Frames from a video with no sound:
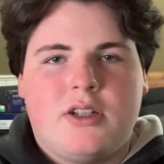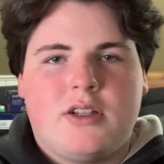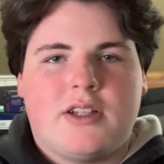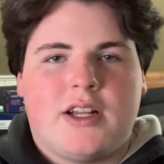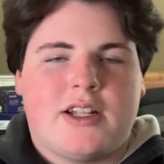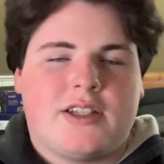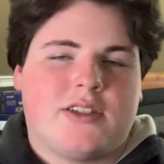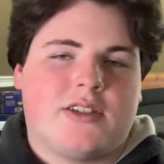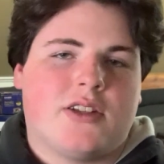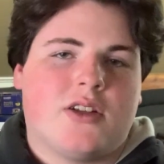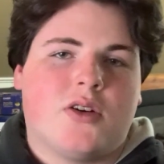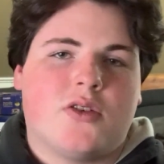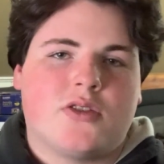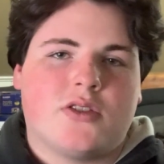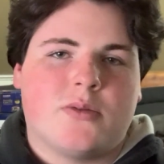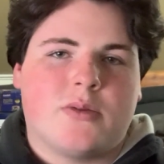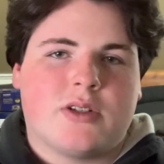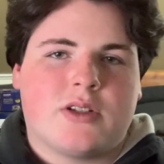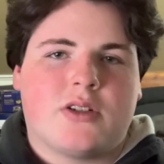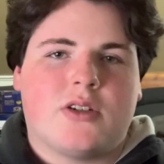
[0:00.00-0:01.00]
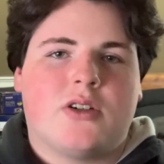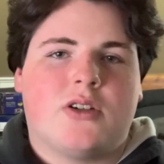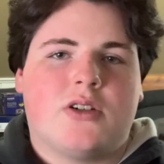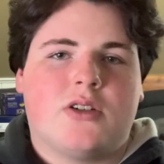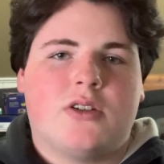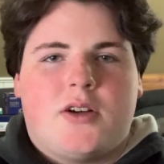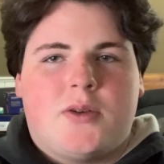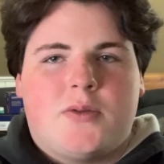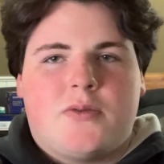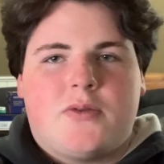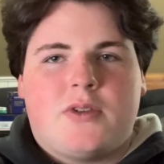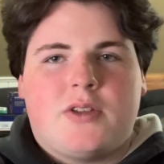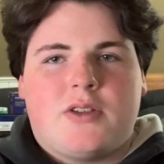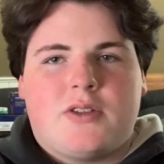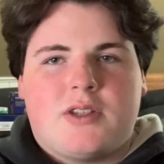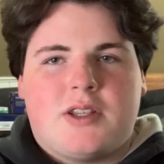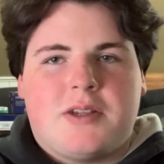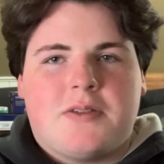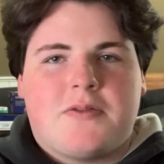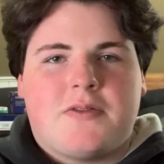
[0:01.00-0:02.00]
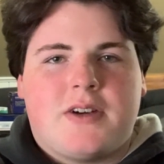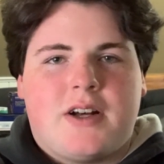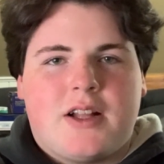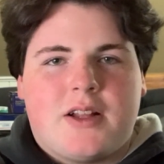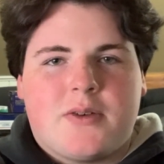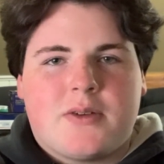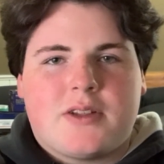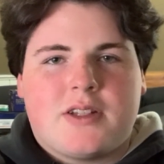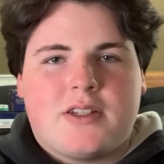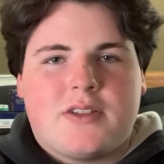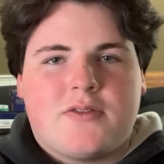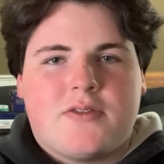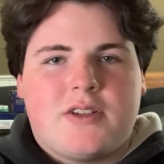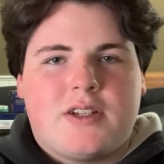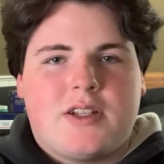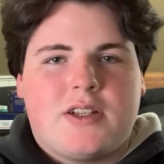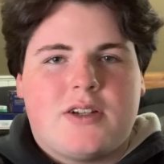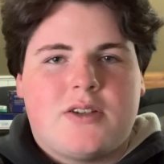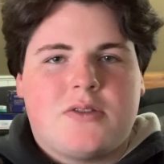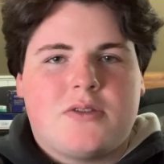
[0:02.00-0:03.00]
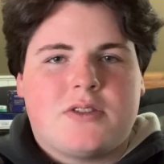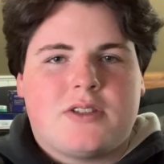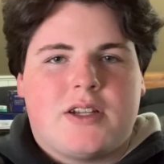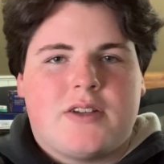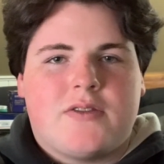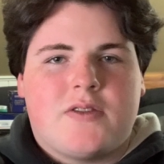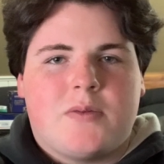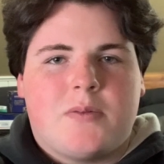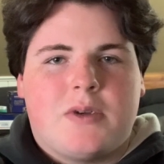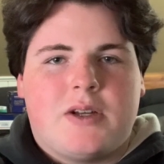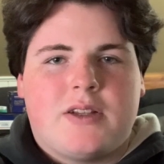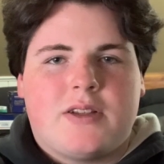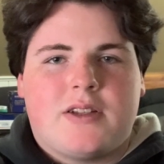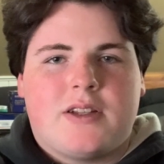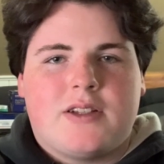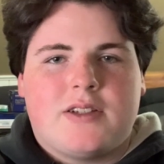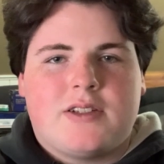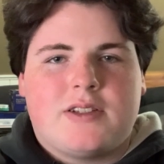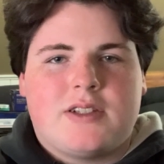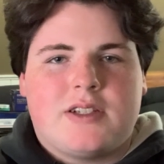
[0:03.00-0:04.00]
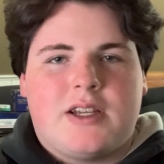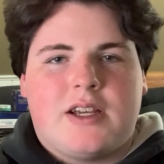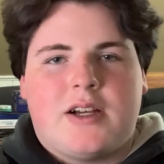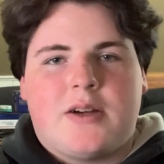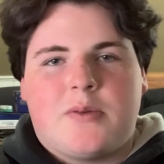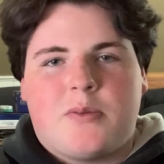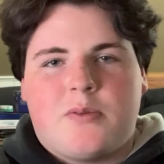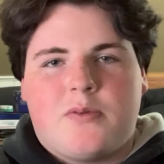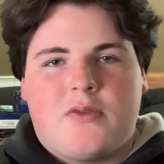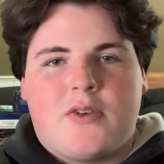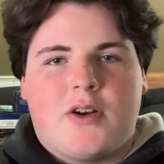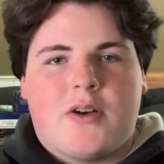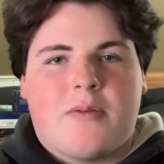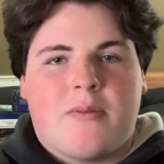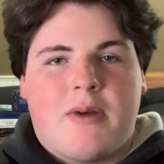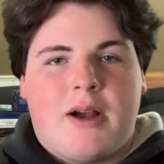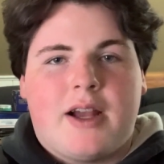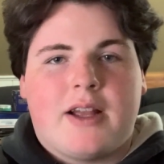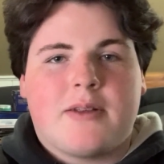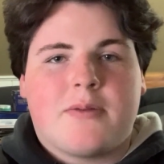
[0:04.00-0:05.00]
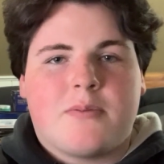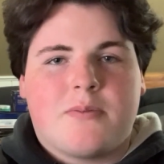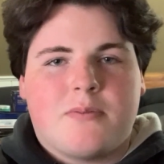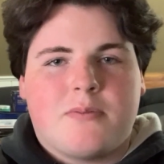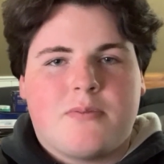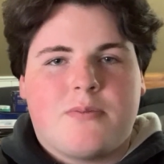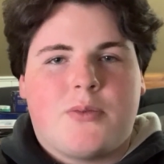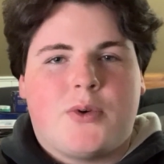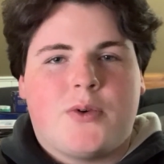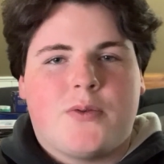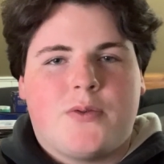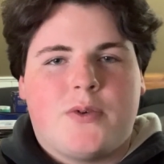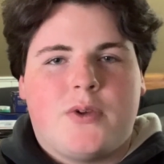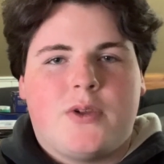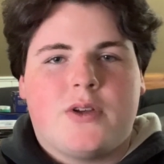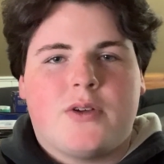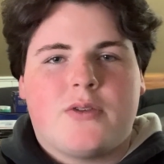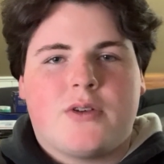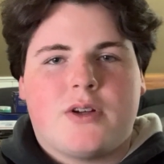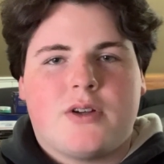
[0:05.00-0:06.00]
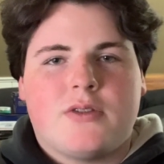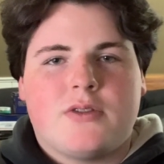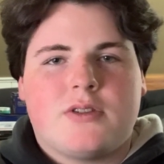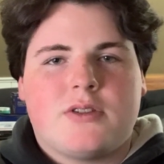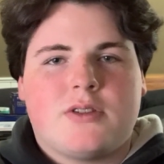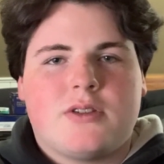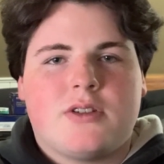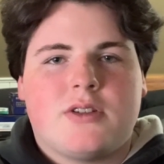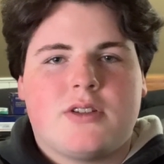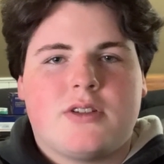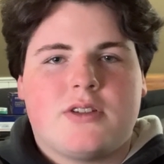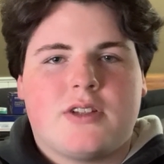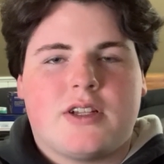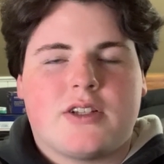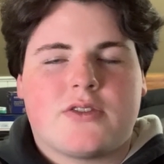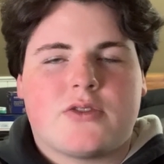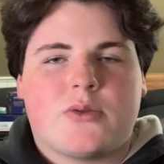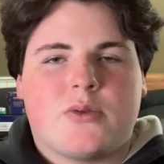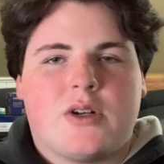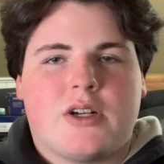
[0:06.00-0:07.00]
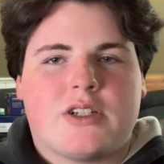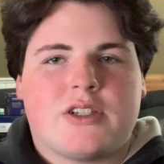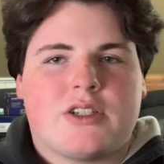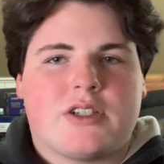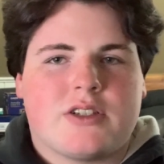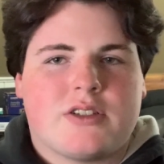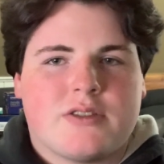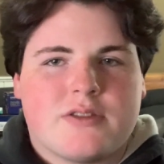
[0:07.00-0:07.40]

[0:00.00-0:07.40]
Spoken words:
That's the ultimate goal. Hopefully you keep following these videos every month and see how far my portfolio goes. Thanks for watching.